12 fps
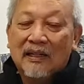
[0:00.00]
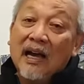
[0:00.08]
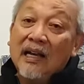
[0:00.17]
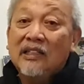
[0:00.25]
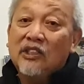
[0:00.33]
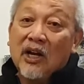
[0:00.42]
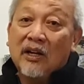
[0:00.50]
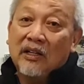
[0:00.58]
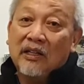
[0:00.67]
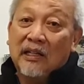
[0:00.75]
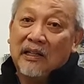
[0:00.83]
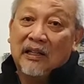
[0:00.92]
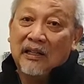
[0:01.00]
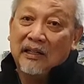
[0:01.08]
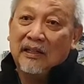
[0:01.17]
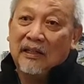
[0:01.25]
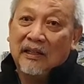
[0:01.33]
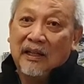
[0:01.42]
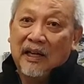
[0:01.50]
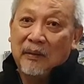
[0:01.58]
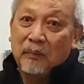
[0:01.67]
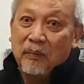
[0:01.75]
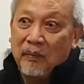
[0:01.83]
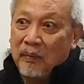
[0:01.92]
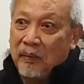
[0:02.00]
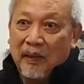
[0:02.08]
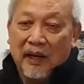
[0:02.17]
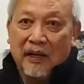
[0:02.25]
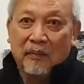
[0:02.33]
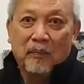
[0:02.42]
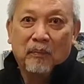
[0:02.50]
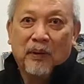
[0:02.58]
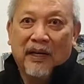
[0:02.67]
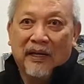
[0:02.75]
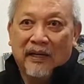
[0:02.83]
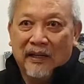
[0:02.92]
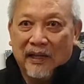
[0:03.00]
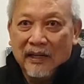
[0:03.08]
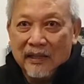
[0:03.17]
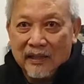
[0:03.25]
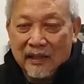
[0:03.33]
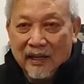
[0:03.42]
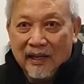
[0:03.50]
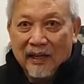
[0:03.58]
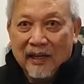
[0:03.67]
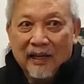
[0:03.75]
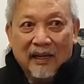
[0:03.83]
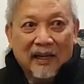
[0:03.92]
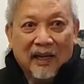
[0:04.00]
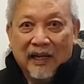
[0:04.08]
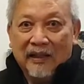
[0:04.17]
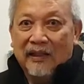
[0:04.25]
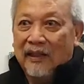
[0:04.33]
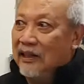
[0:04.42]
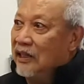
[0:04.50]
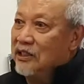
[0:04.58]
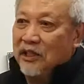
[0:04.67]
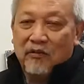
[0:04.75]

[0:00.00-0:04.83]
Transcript: kind of started in being in this